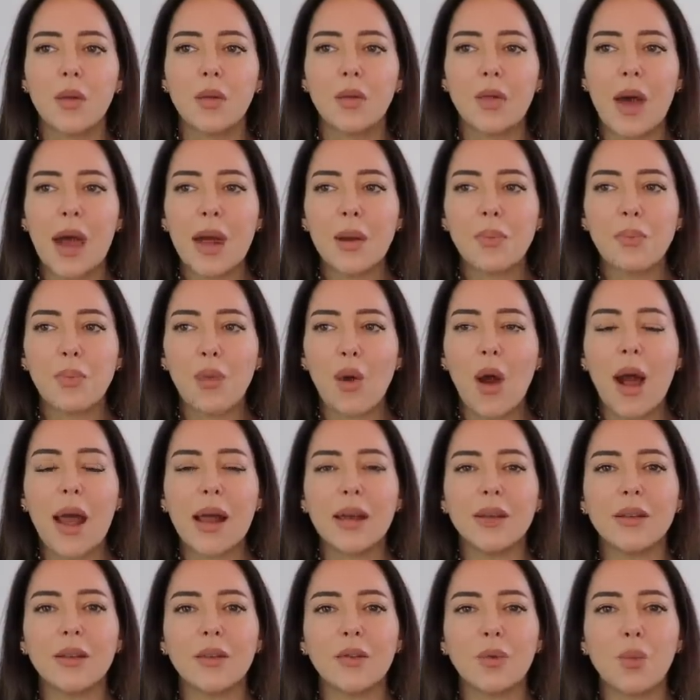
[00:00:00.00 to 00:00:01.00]
That
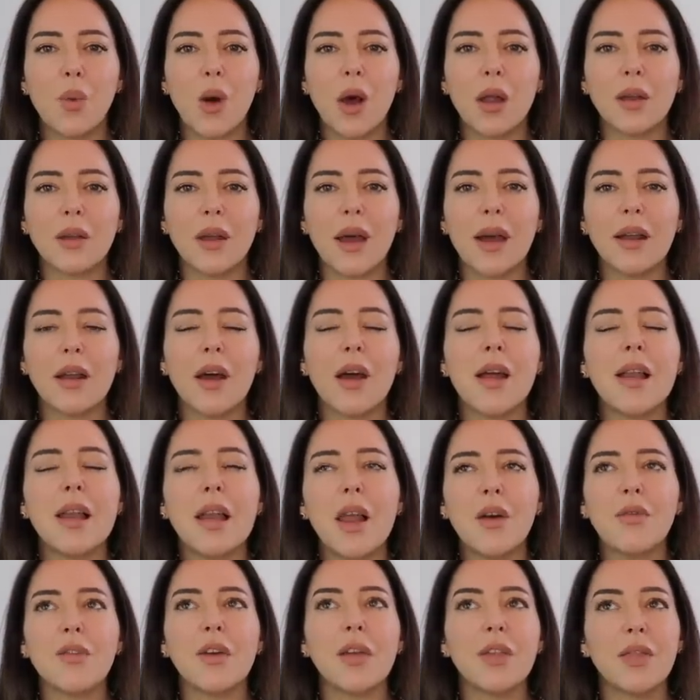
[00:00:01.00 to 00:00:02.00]
brand is one, and I
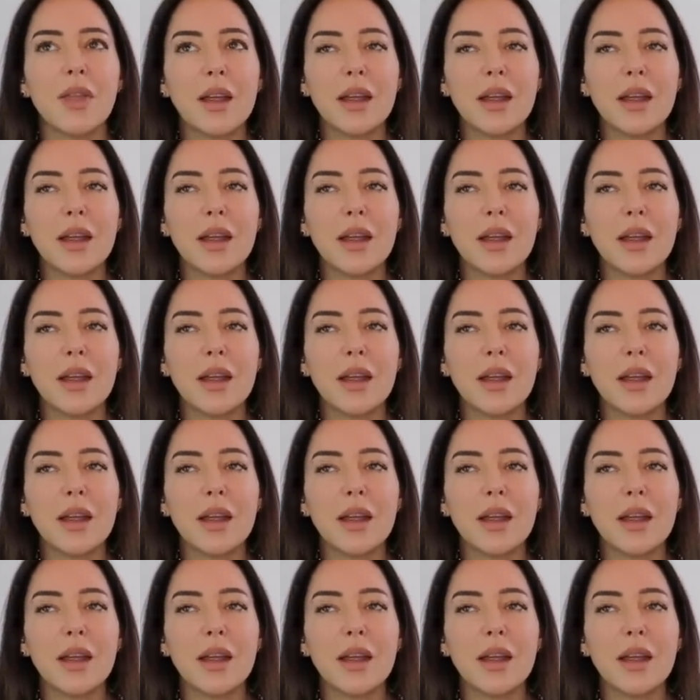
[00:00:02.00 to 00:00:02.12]
love it.